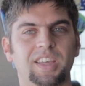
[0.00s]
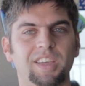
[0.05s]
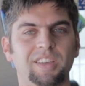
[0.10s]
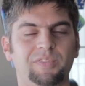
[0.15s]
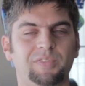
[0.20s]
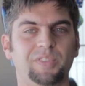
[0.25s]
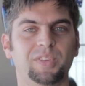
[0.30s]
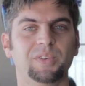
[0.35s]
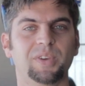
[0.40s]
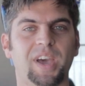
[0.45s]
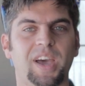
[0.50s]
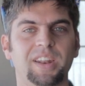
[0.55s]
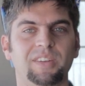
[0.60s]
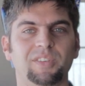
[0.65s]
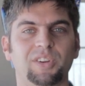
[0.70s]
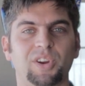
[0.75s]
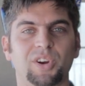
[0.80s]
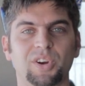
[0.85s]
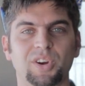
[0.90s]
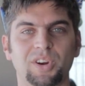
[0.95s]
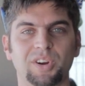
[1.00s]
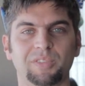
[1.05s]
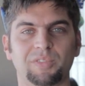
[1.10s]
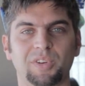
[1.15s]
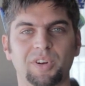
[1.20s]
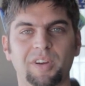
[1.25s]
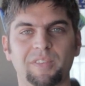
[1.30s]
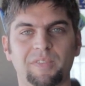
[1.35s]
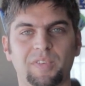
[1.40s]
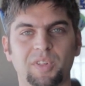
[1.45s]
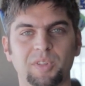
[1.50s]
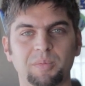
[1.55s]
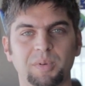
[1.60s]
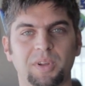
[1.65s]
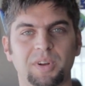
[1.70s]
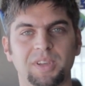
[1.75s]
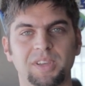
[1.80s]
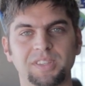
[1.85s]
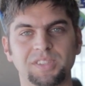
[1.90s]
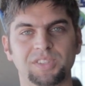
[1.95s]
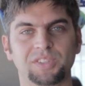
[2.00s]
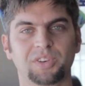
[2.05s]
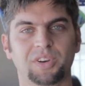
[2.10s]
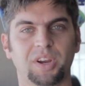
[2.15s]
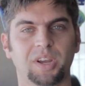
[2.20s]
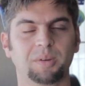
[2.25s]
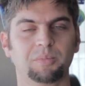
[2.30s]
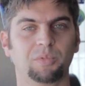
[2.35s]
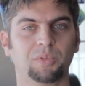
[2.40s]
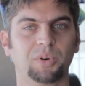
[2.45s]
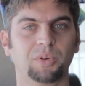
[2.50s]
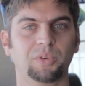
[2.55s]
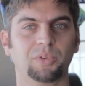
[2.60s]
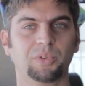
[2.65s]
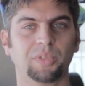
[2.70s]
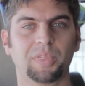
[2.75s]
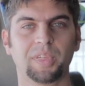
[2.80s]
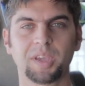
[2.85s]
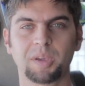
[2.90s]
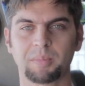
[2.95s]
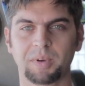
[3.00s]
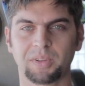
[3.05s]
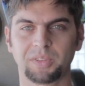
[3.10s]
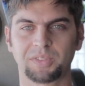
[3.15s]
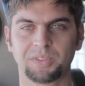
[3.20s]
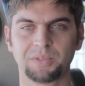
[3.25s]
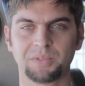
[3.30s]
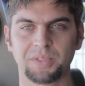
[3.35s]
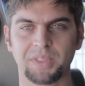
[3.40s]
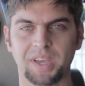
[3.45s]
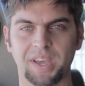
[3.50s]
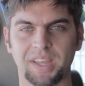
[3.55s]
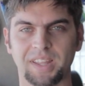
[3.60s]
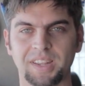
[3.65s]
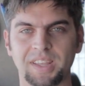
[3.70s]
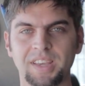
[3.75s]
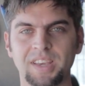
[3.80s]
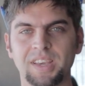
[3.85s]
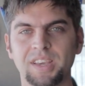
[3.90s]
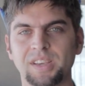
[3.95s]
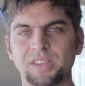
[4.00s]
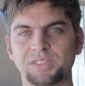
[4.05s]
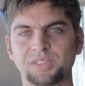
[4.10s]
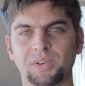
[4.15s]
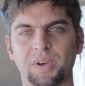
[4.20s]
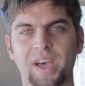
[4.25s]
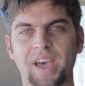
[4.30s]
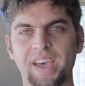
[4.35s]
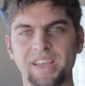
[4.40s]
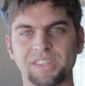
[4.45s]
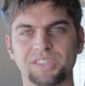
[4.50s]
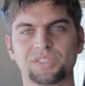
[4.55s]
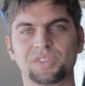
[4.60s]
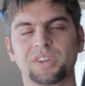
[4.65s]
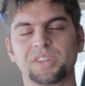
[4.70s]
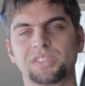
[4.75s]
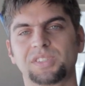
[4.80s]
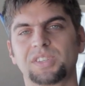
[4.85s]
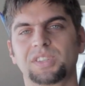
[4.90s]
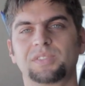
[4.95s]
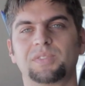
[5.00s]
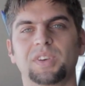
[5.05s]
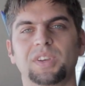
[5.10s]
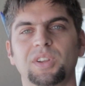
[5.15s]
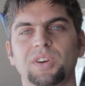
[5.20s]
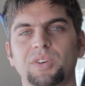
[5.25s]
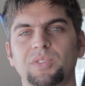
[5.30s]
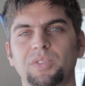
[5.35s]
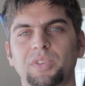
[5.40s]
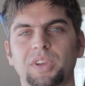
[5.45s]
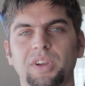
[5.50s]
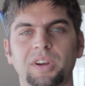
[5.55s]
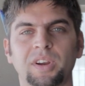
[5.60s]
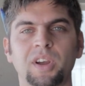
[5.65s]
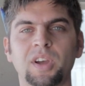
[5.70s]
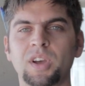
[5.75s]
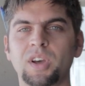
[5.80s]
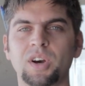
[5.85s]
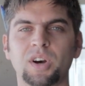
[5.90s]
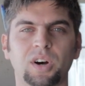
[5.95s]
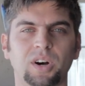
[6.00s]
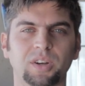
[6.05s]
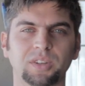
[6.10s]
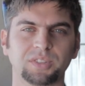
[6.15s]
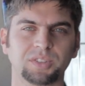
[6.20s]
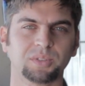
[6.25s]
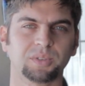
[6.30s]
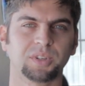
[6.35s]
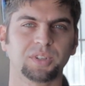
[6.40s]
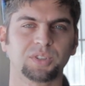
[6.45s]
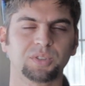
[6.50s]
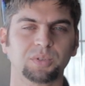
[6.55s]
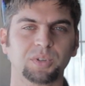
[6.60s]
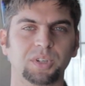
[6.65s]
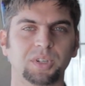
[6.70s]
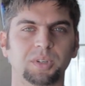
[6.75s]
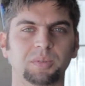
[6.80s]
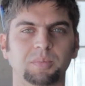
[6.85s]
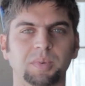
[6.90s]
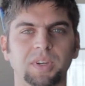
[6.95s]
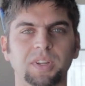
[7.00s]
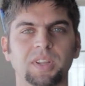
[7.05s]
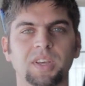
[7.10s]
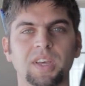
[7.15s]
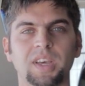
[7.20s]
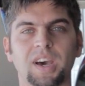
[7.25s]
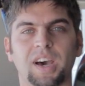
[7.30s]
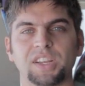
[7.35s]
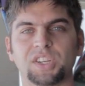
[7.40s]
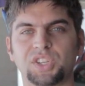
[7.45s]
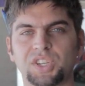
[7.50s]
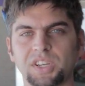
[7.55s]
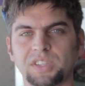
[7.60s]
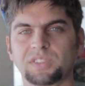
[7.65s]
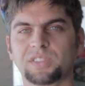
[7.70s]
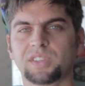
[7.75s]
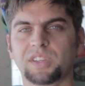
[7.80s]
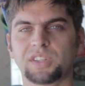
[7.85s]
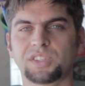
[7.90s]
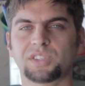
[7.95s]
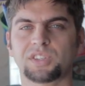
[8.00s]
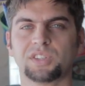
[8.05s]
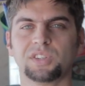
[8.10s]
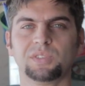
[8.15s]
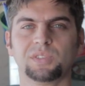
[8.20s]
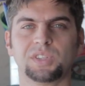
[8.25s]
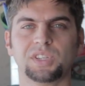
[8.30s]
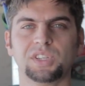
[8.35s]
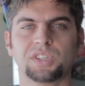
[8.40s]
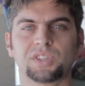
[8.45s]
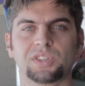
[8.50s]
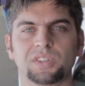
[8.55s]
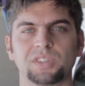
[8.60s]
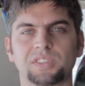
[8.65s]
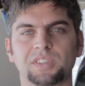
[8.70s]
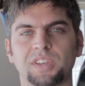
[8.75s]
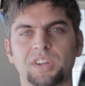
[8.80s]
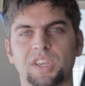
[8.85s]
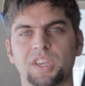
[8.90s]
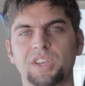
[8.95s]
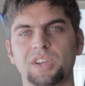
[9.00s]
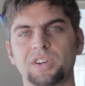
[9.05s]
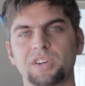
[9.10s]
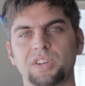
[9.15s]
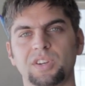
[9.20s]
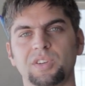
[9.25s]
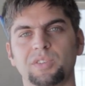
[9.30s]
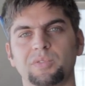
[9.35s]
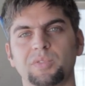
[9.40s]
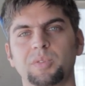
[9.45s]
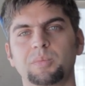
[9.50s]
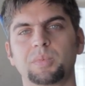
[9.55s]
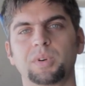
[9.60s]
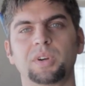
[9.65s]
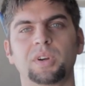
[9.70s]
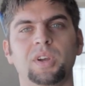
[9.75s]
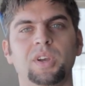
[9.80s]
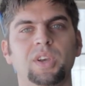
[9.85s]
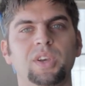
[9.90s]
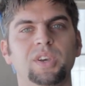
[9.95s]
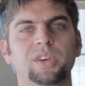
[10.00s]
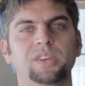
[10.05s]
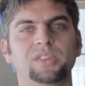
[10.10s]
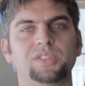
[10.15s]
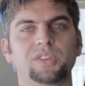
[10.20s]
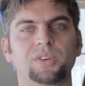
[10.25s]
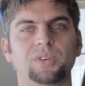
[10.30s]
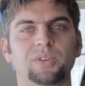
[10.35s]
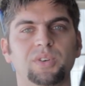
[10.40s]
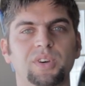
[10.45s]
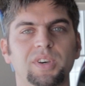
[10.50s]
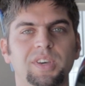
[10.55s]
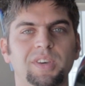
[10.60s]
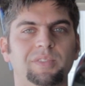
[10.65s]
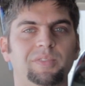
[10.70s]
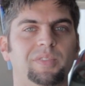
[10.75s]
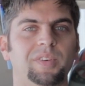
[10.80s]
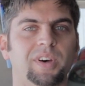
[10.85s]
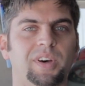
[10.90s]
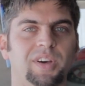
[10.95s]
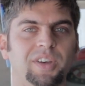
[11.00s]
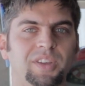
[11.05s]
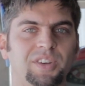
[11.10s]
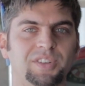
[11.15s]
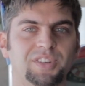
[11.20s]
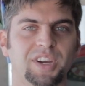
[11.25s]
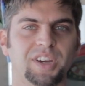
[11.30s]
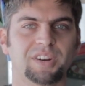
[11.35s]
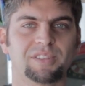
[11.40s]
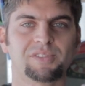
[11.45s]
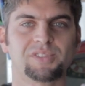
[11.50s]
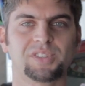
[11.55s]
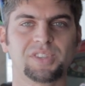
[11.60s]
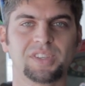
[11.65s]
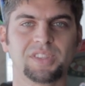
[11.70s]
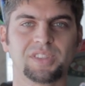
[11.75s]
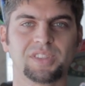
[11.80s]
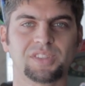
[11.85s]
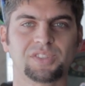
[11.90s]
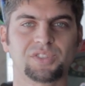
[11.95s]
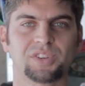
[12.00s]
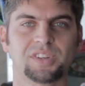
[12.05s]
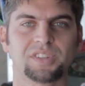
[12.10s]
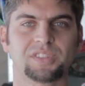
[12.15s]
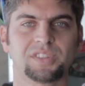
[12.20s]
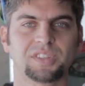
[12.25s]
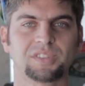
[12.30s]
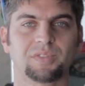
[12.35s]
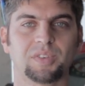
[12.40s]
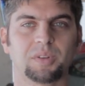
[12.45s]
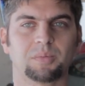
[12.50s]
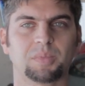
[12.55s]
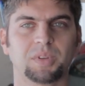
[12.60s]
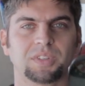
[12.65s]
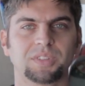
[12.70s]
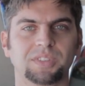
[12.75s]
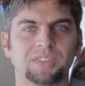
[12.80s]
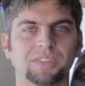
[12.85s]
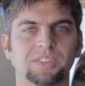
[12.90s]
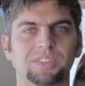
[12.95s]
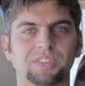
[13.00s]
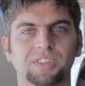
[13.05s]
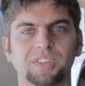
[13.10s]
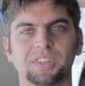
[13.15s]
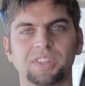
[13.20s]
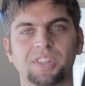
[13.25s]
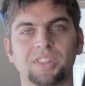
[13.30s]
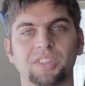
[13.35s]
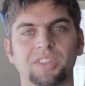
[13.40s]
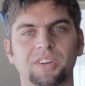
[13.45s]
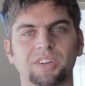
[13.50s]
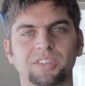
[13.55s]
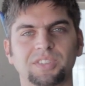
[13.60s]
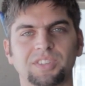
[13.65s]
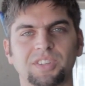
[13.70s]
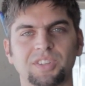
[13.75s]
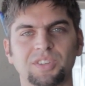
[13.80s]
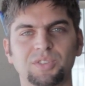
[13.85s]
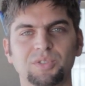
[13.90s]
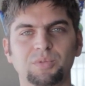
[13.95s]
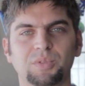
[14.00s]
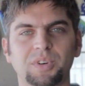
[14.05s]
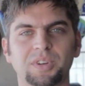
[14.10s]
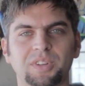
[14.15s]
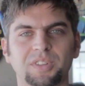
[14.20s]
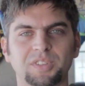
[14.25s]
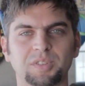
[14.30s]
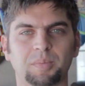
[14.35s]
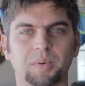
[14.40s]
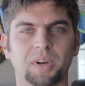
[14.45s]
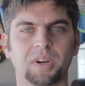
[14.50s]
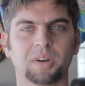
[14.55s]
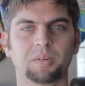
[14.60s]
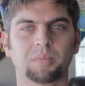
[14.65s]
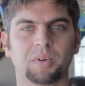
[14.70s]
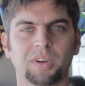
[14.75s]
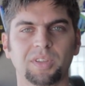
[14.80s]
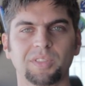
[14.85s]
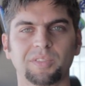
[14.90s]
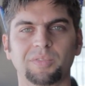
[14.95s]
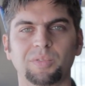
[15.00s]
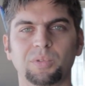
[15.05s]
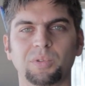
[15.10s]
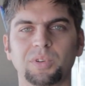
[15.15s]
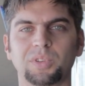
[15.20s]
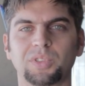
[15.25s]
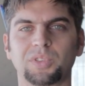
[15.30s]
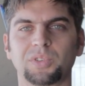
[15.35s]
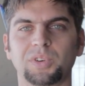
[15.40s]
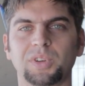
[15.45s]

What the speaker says: if you hadn't heard, if you're not following me on Instagram, we'll think about doing that. So at Straight Six Fan over there, also on Twitter. But I just launched a new t-shirt design here in November. So if you're tired of seeing the Straight Six Fan Pistons tee, there's a new one inspired by the Ford